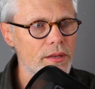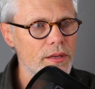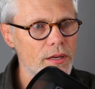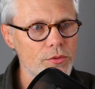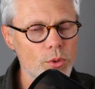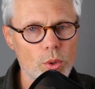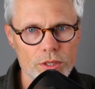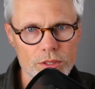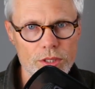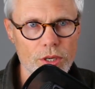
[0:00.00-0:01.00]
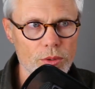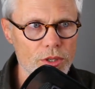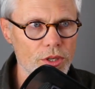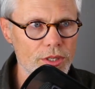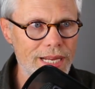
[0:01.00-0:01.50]
of course you know
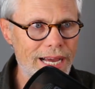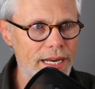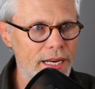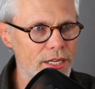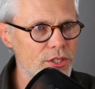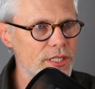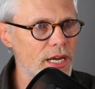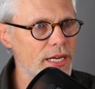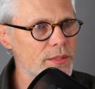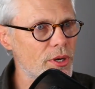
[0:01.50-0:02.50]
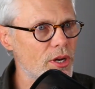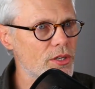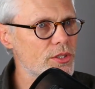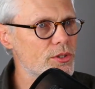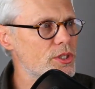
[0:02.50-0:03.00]
good diet and exercise but
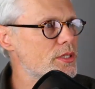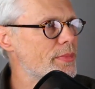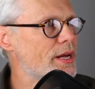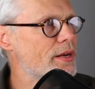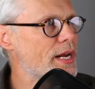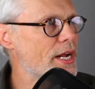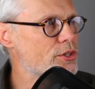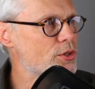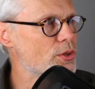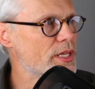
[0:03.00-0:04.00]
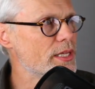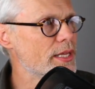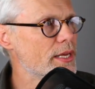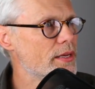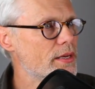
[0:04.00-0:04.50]
also just about natural
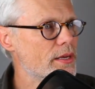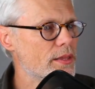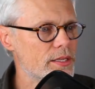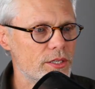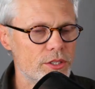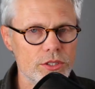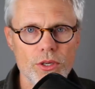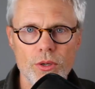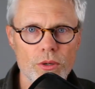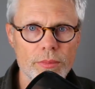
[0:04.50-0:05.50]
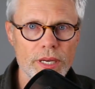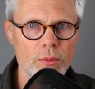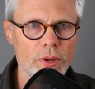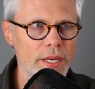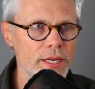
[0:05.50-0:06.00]
healing because so many
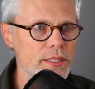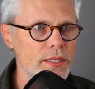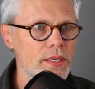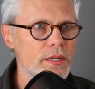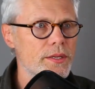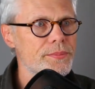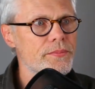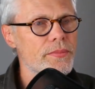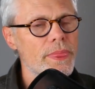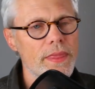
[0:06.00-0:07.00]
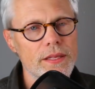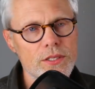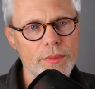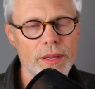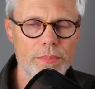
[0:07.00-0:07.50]
ways
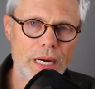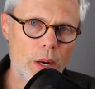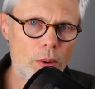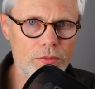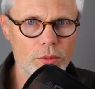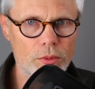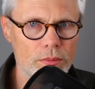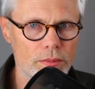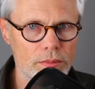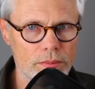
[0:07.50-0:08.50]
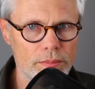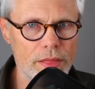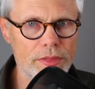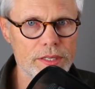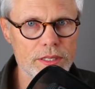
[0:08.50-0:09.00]
so many powerful
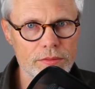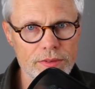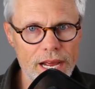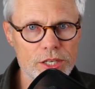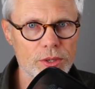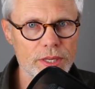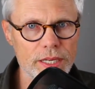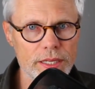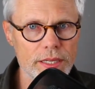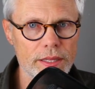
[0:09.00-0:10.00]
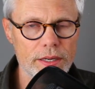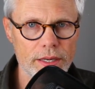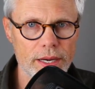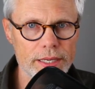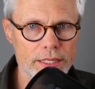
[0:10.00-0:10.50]
methods of natural healing that are
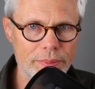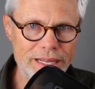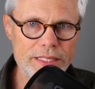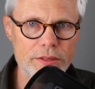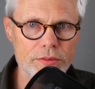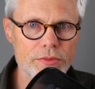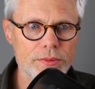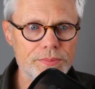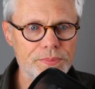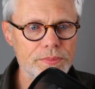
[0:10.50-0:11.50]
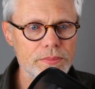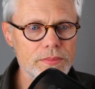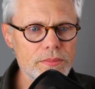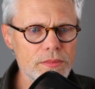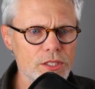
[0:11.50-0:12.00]
not expensive
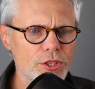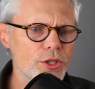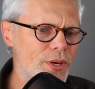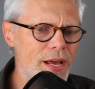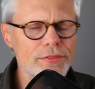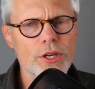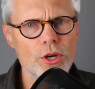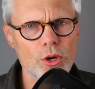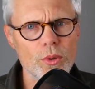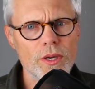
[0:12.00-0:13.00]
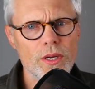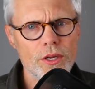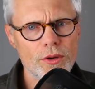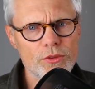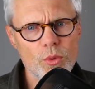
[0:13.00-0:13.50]
so you don't have to go you
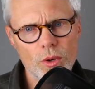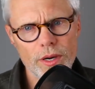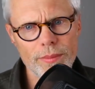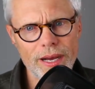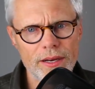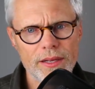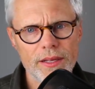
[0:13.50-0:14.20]
don't have to worry about